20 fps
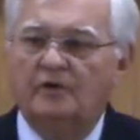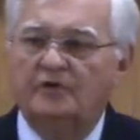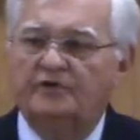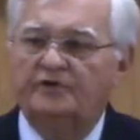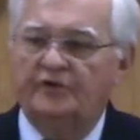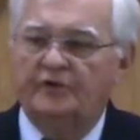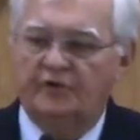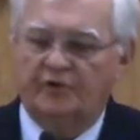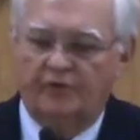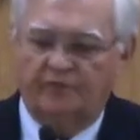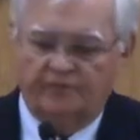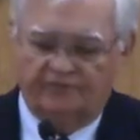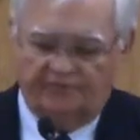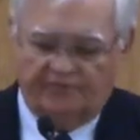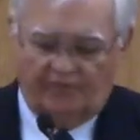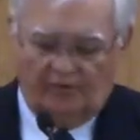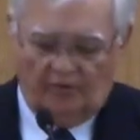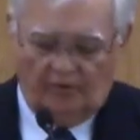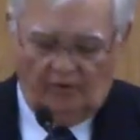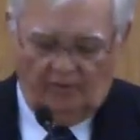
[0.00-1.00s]
to
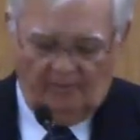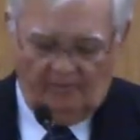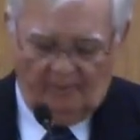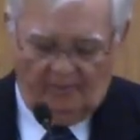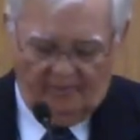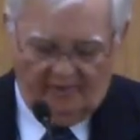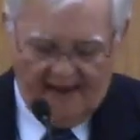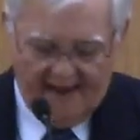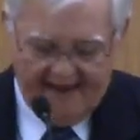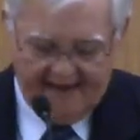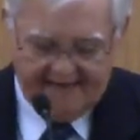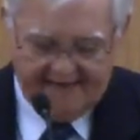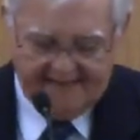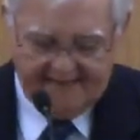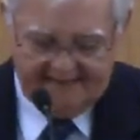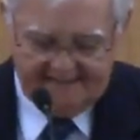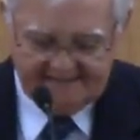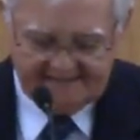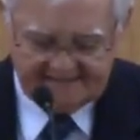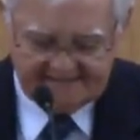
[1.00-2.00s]
confer
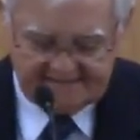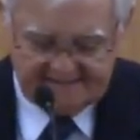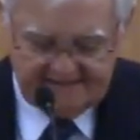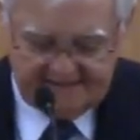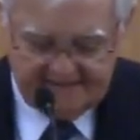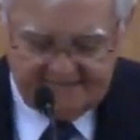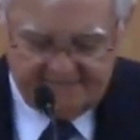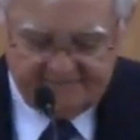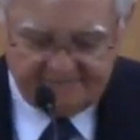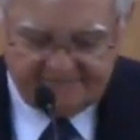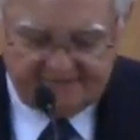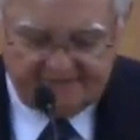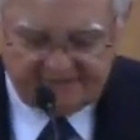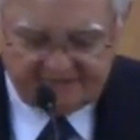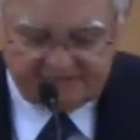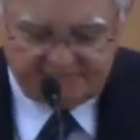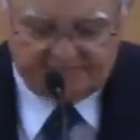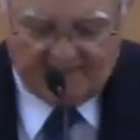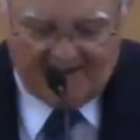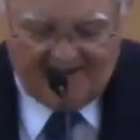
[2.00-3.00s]
miraculous gifts
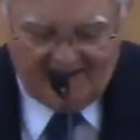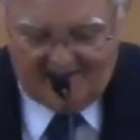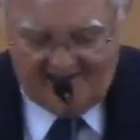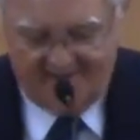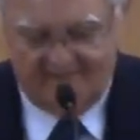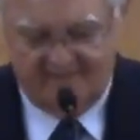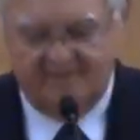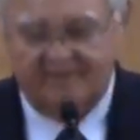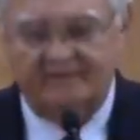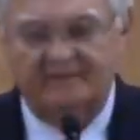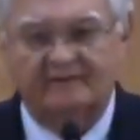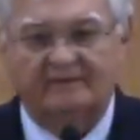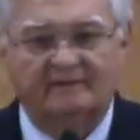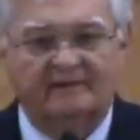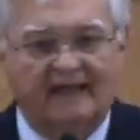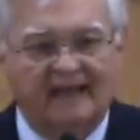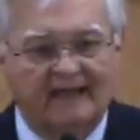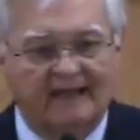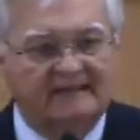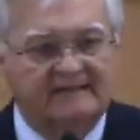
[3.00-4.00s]
expired.
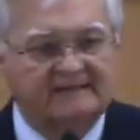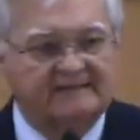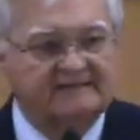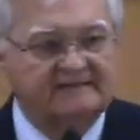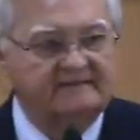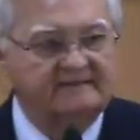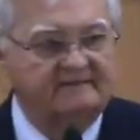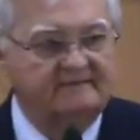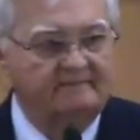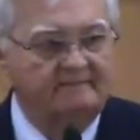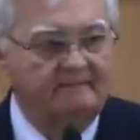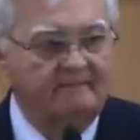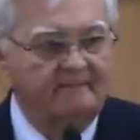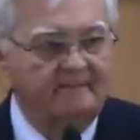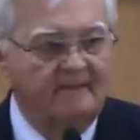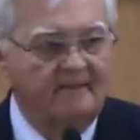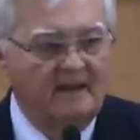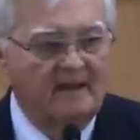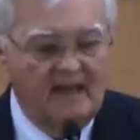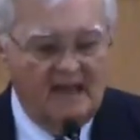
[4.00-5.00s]
Now listen.
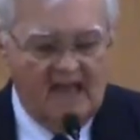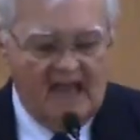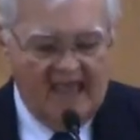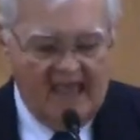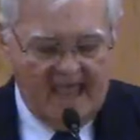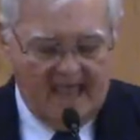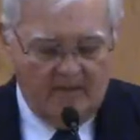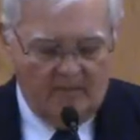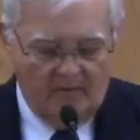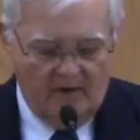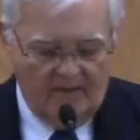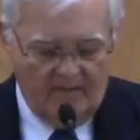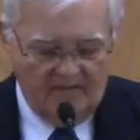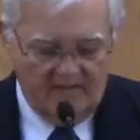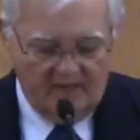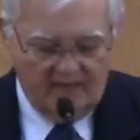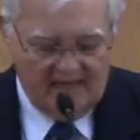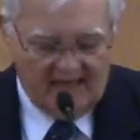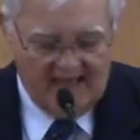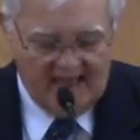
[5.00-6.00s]
And when
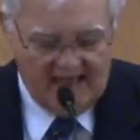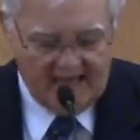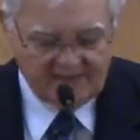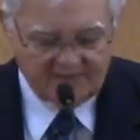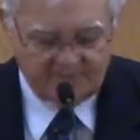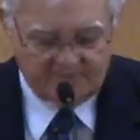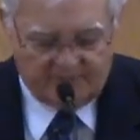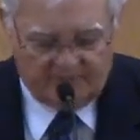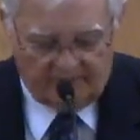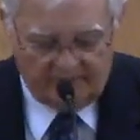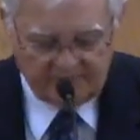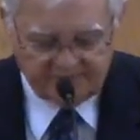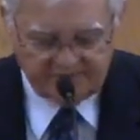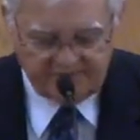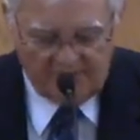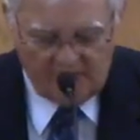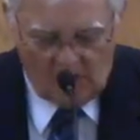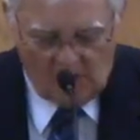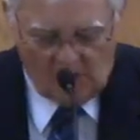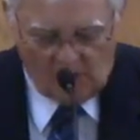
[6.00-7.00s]
the last
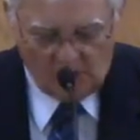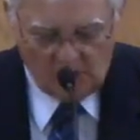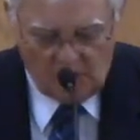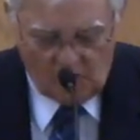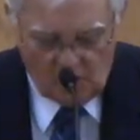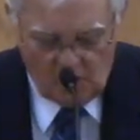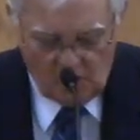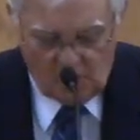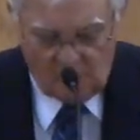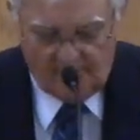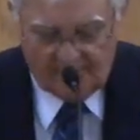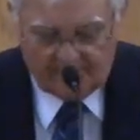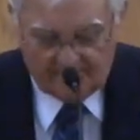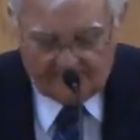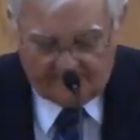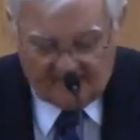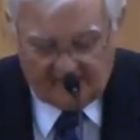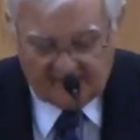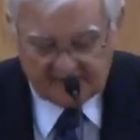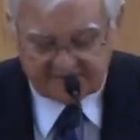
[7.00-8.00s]
person on whom an
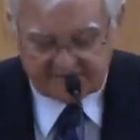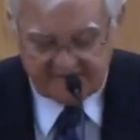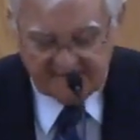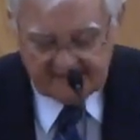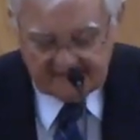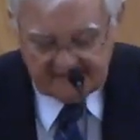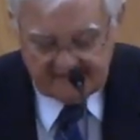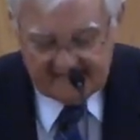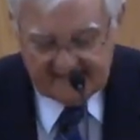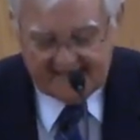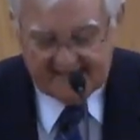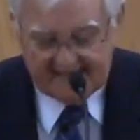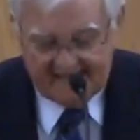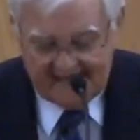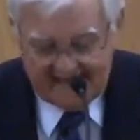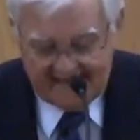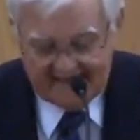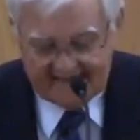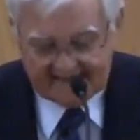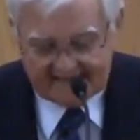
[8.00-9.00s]
apostle had laid
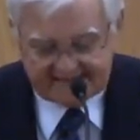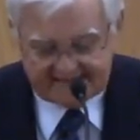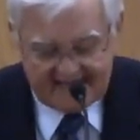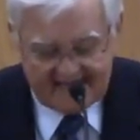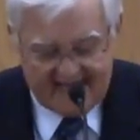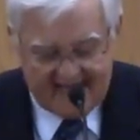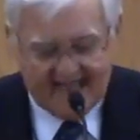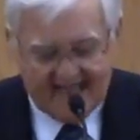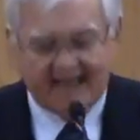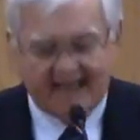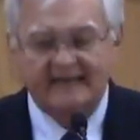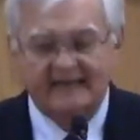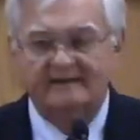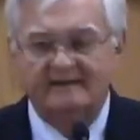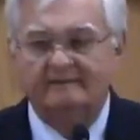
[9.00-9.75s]
hands died,